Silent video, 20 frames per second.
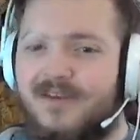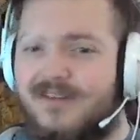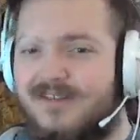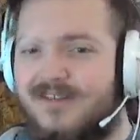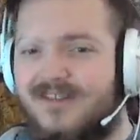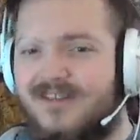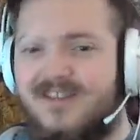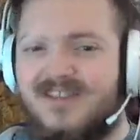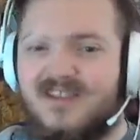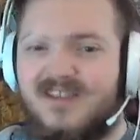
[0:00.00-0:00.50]

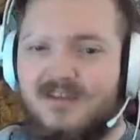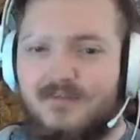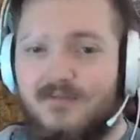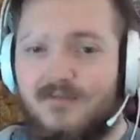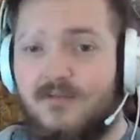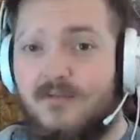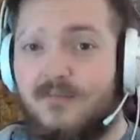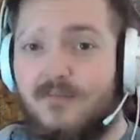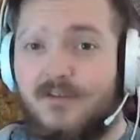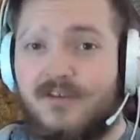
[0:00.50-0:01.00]
Didn't seem
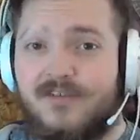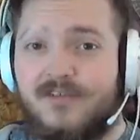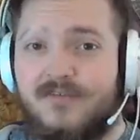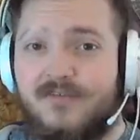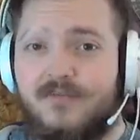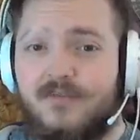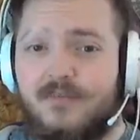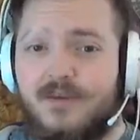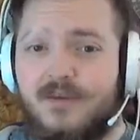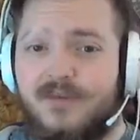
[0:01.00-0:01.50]
too impressive
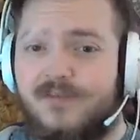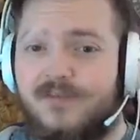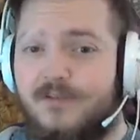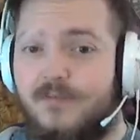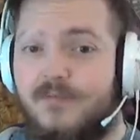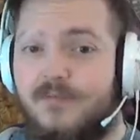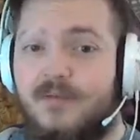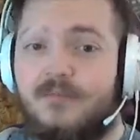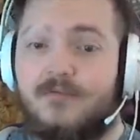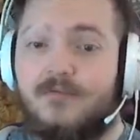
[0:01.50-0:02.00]
to me. Some
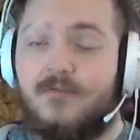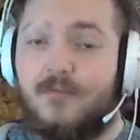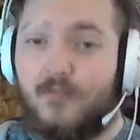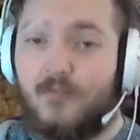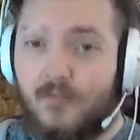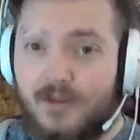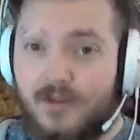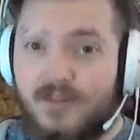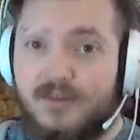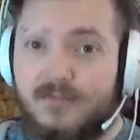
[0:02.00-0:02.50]
people were
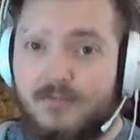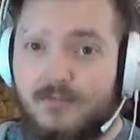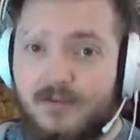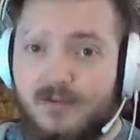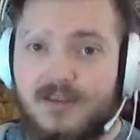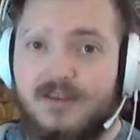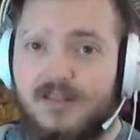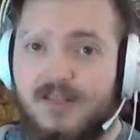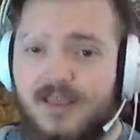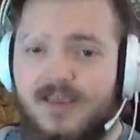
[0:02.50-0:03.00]
really,
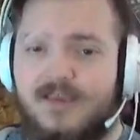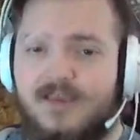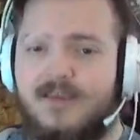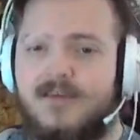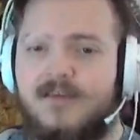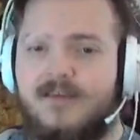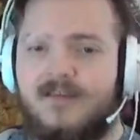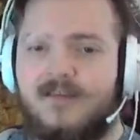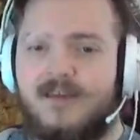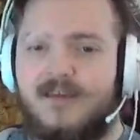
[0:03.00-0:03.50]
really liking it.